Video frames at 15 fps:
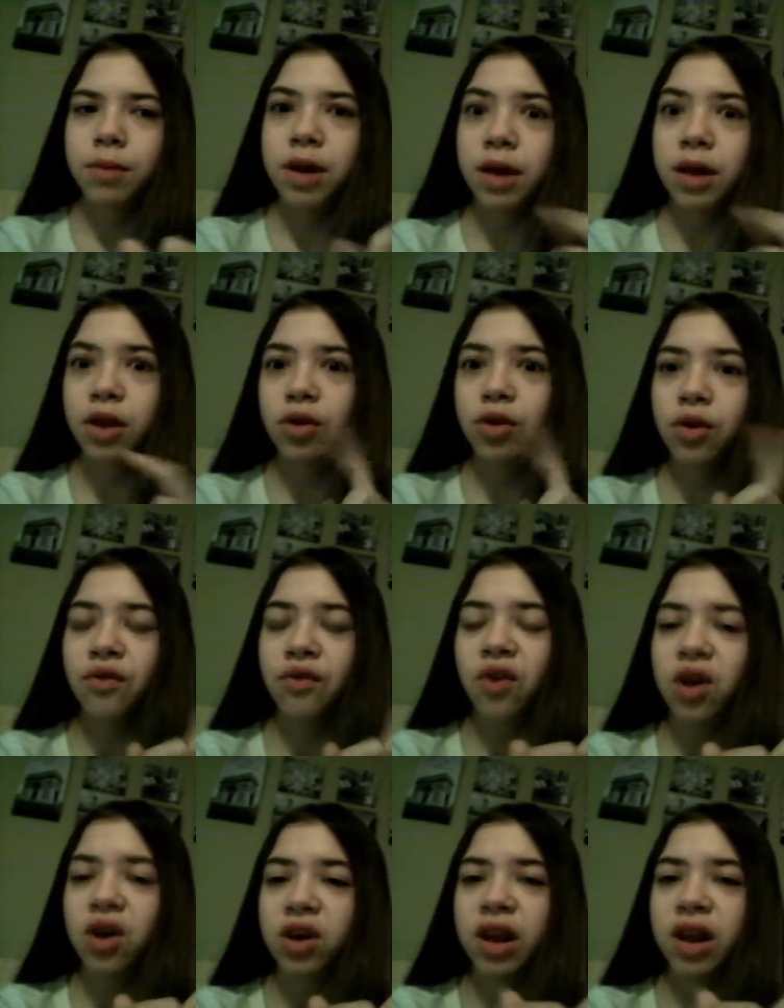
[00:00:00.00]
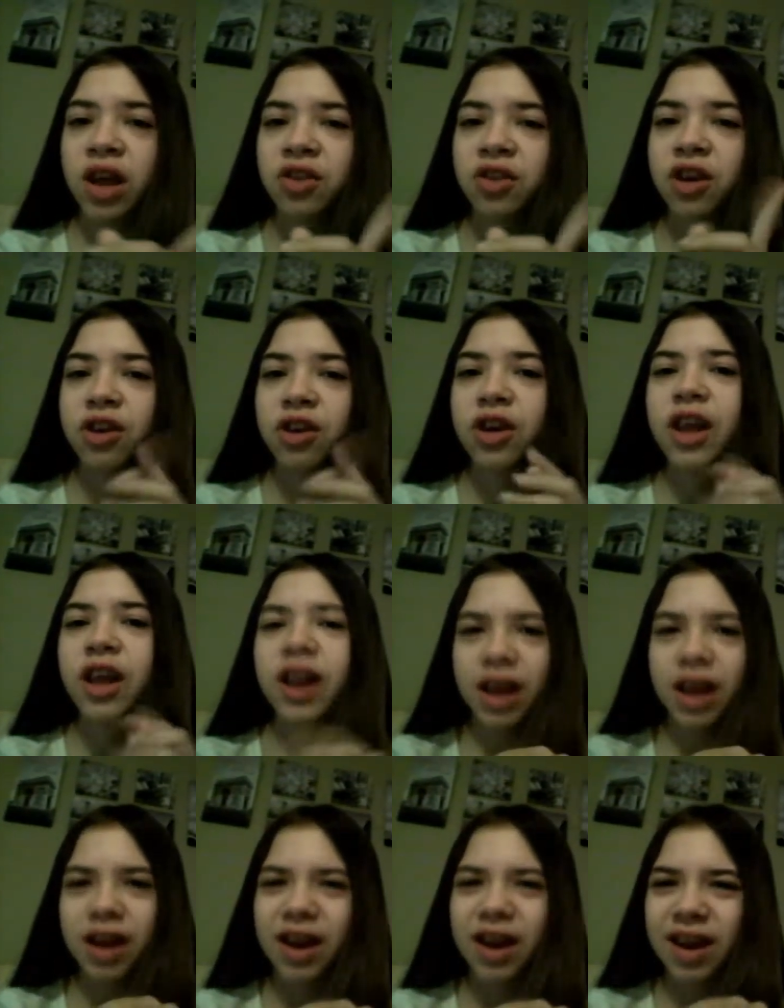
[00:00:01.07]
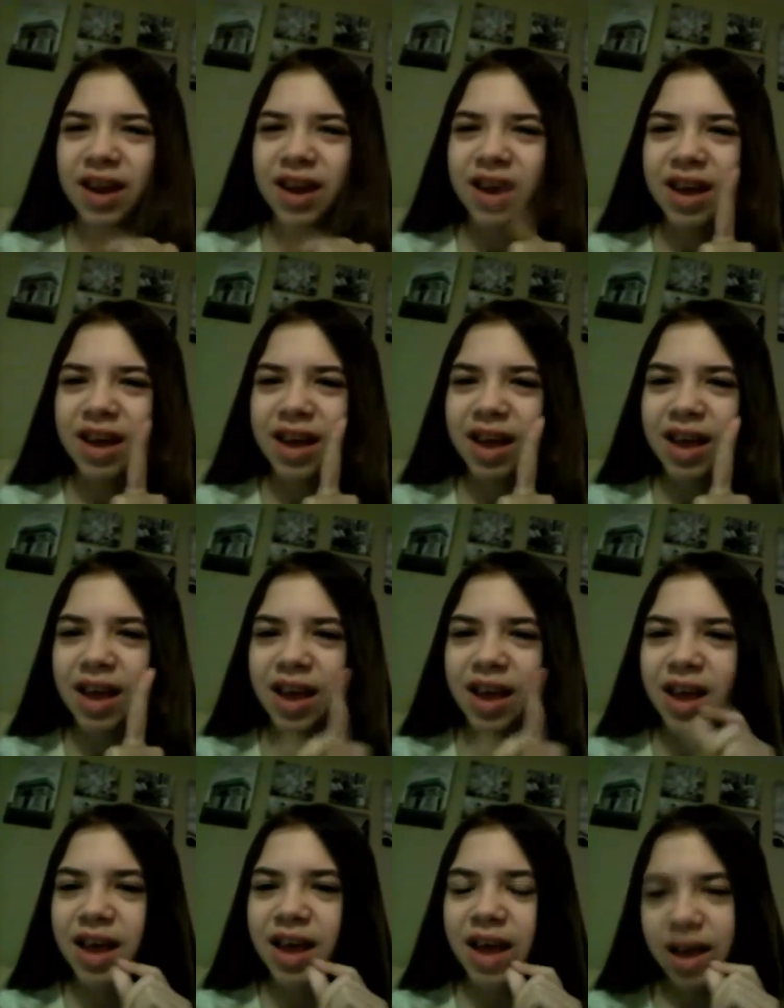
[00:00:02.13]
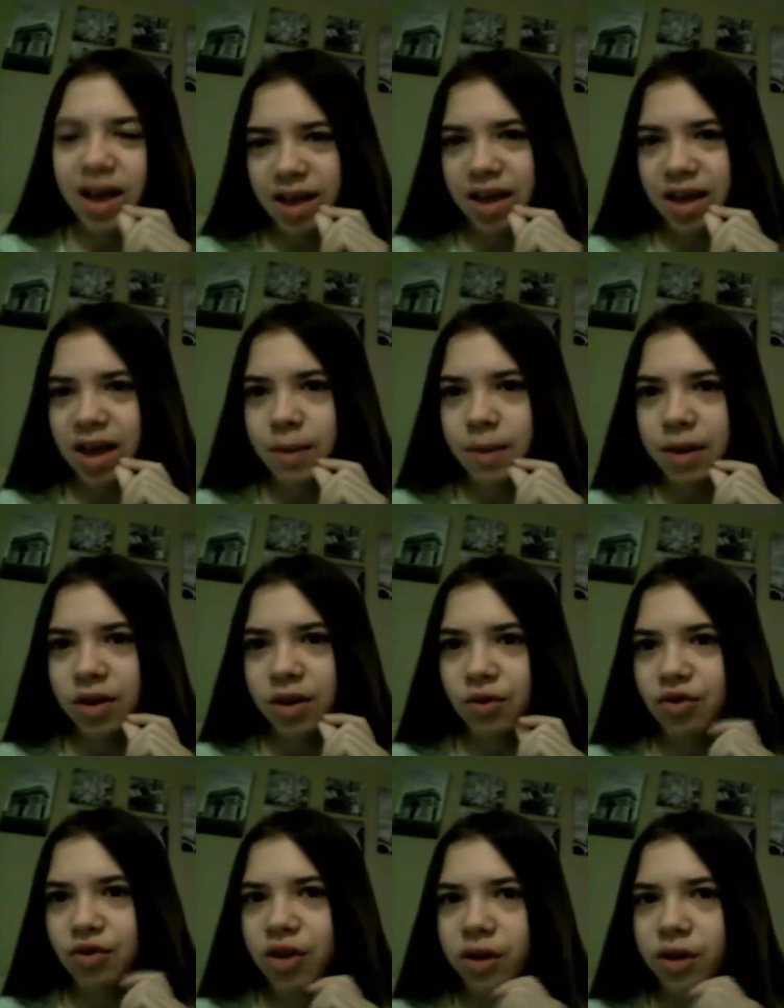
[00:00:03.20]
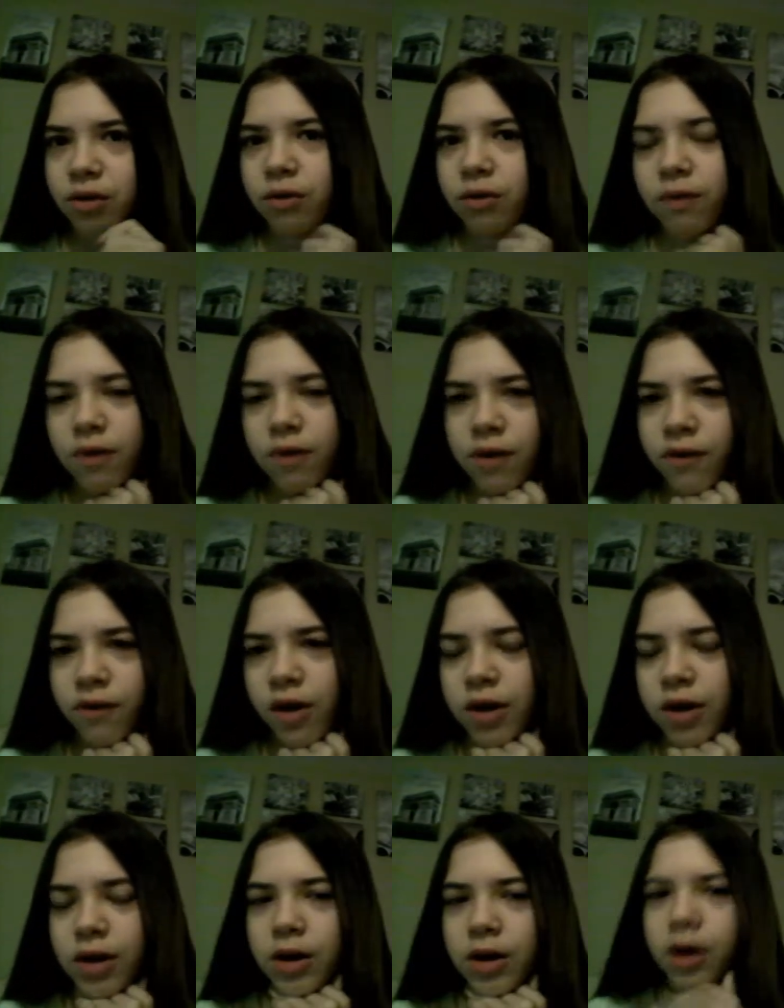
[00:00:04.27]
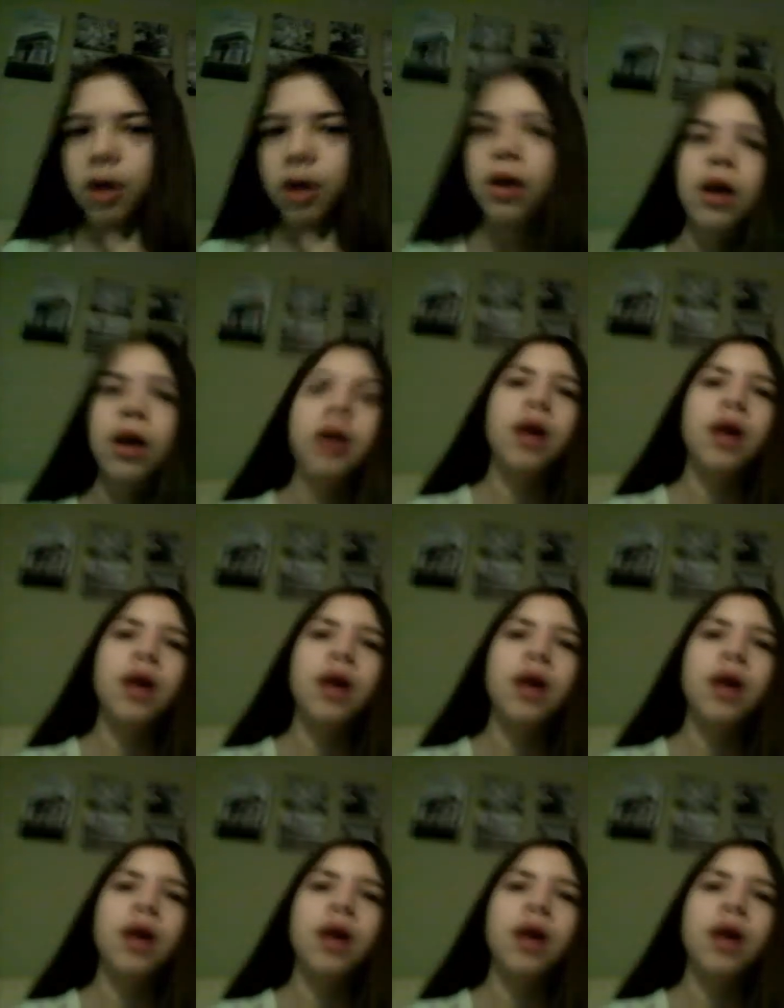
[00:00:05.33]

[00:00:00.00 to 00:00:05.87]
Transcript: Because I used to vlog on that channel and then I made a new channel to vlog on.